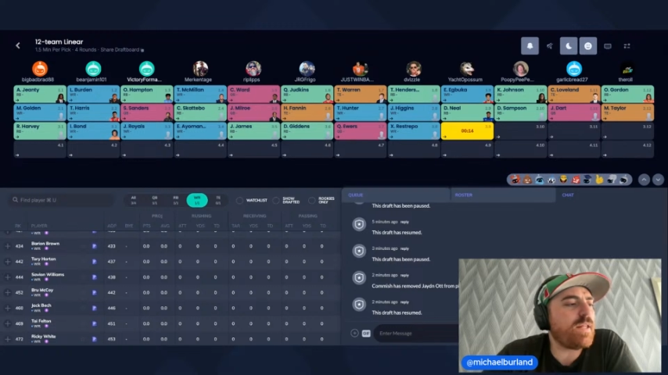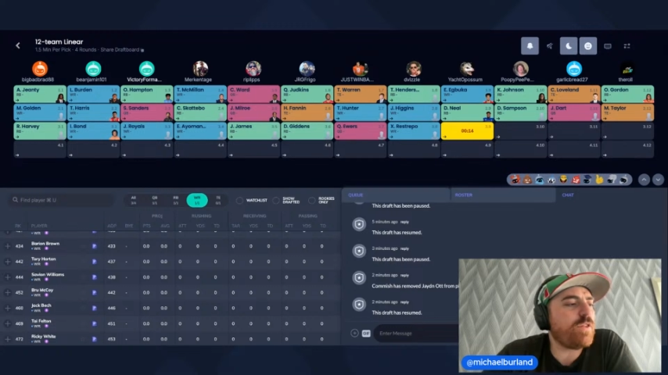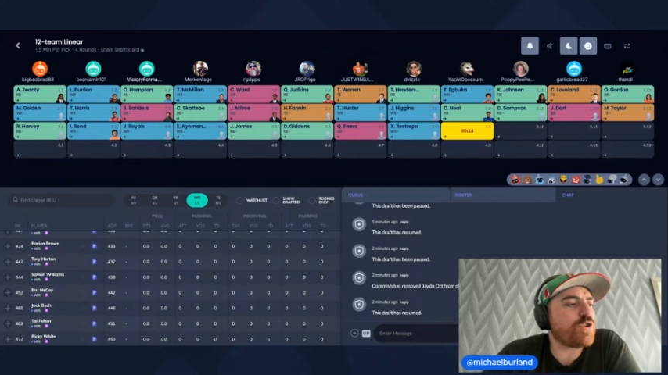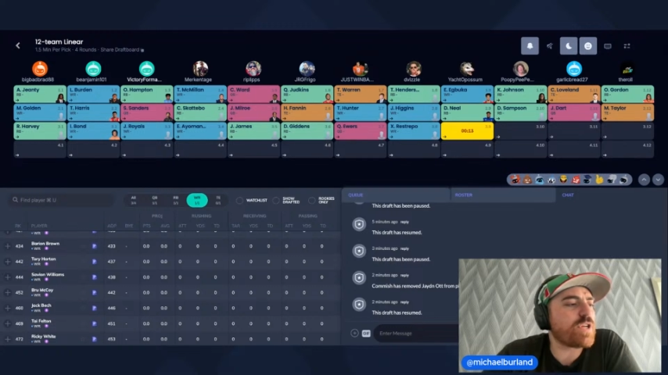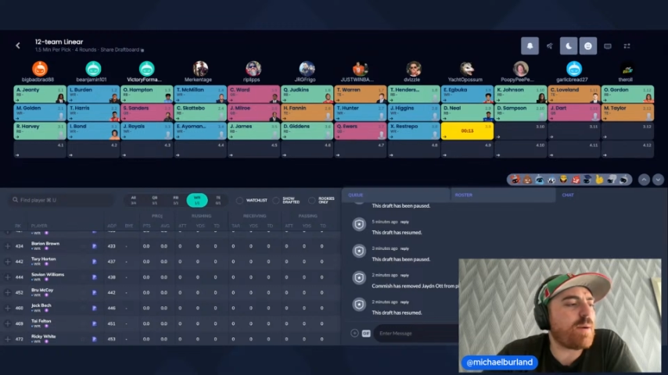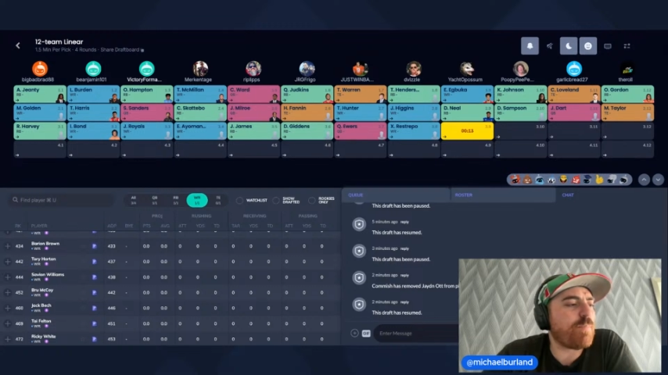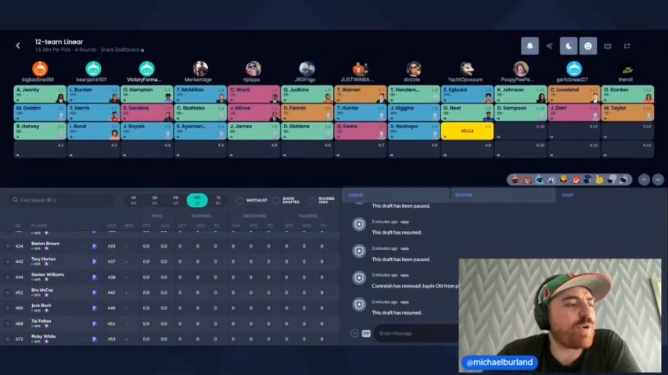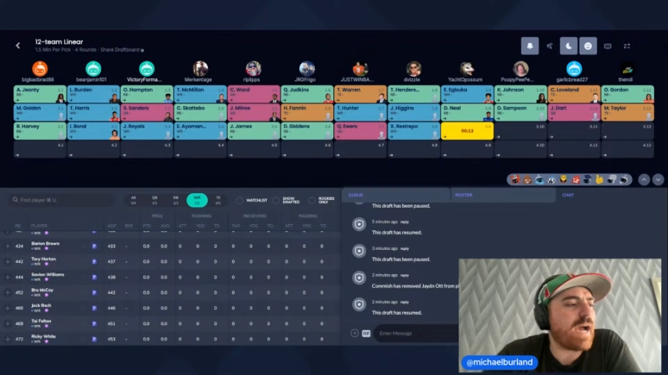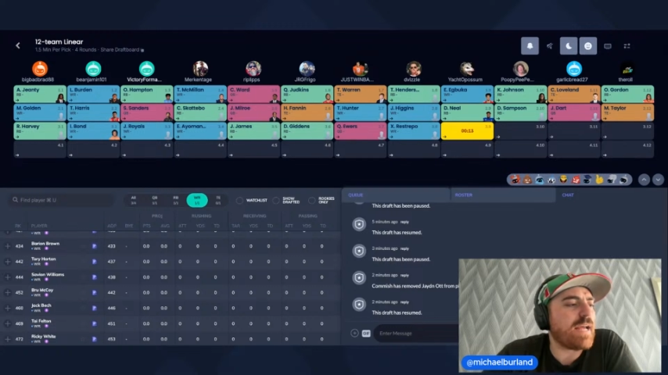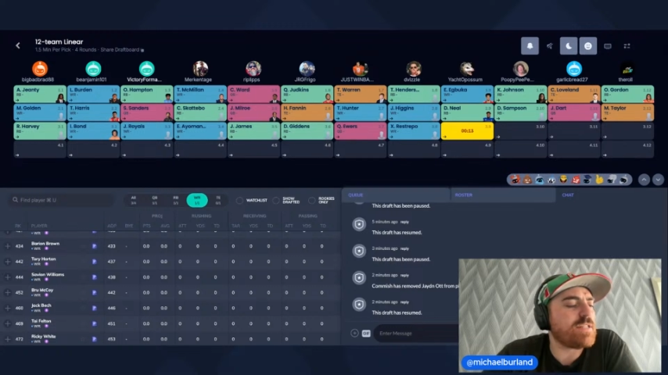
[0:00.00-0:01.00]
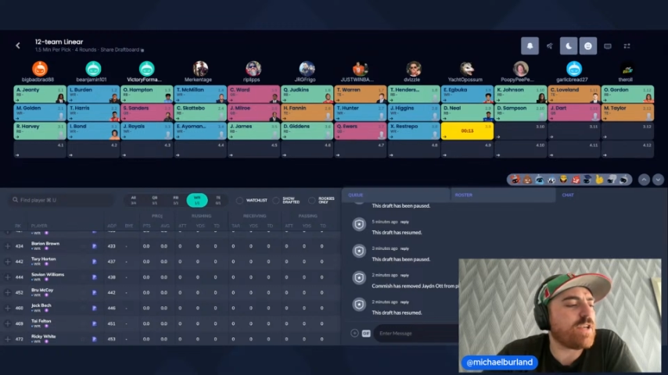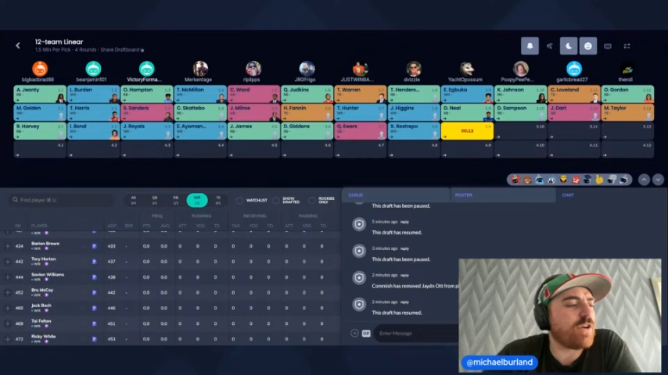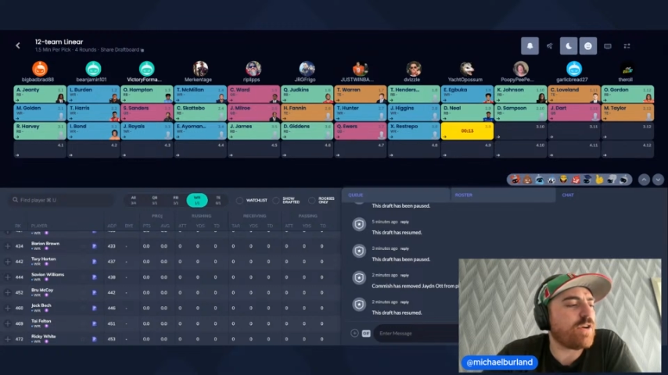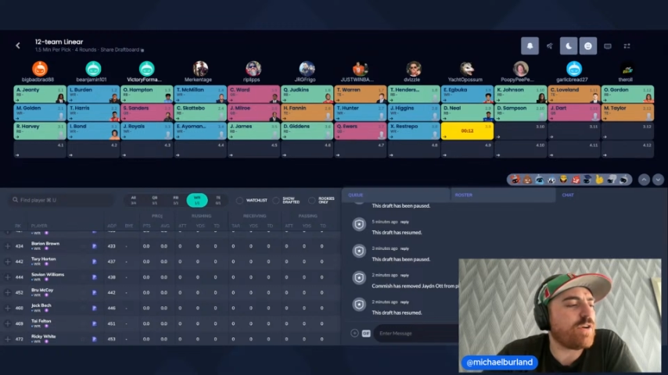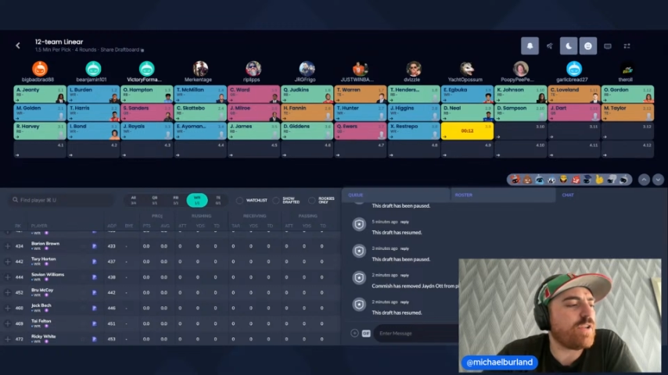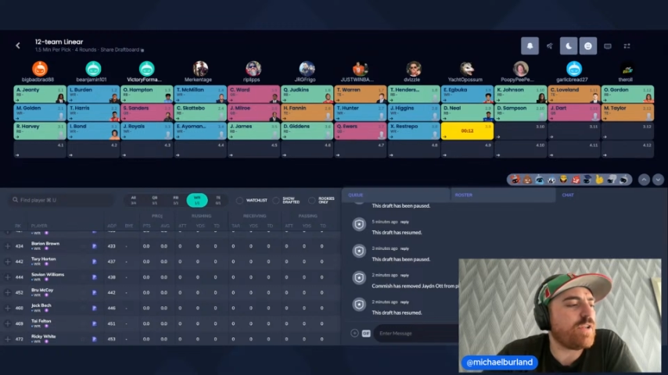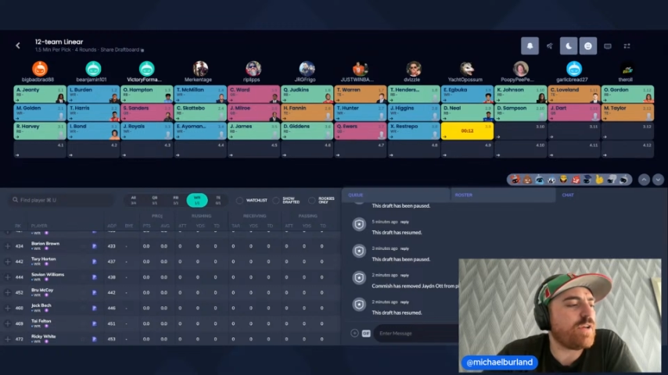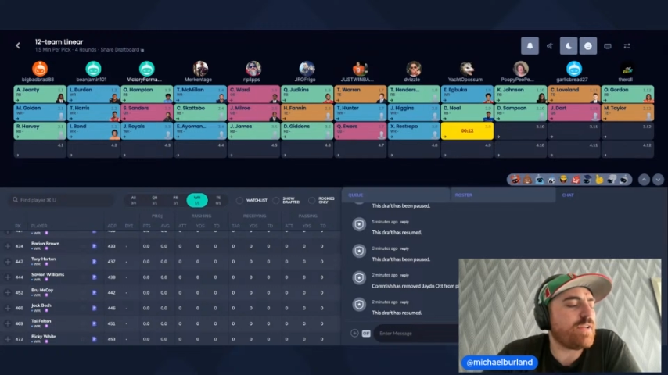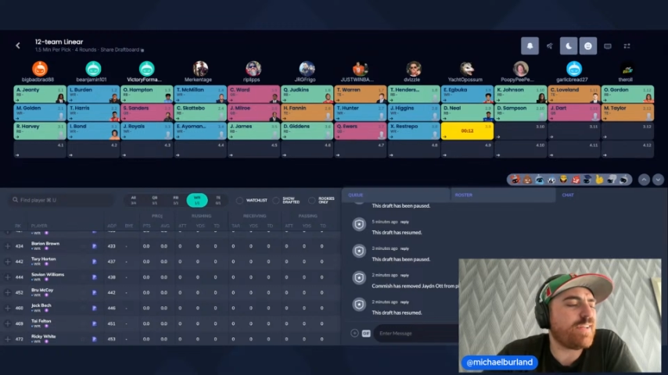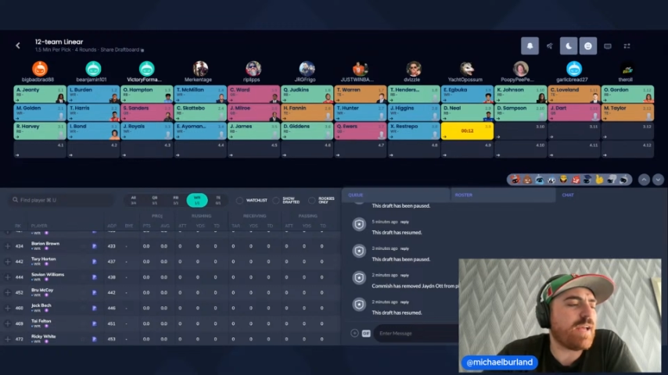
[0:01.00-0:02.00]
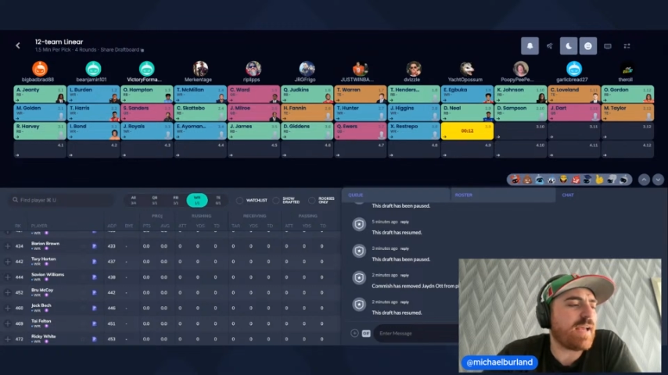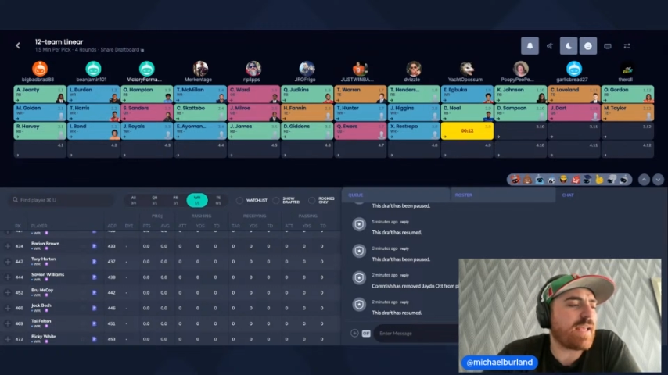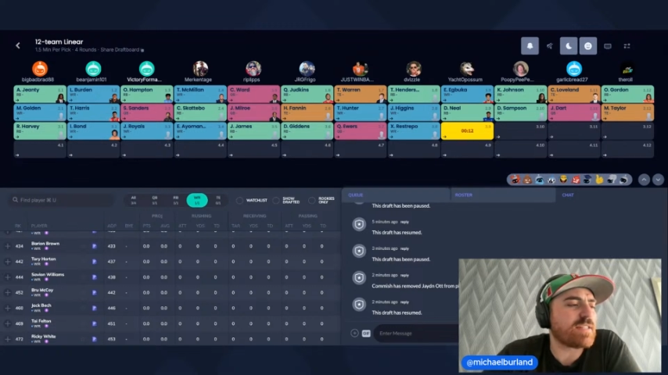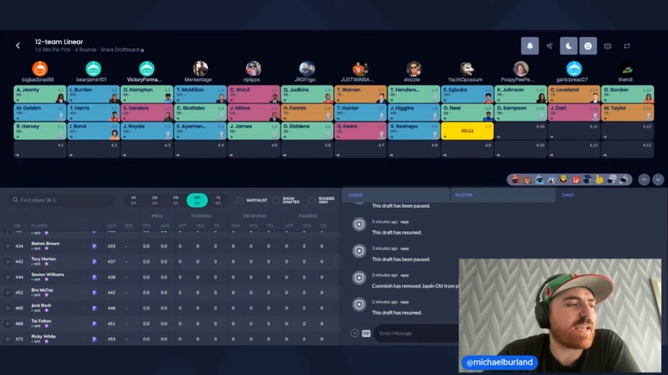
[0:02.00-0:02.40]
there's a couple guys here. I guess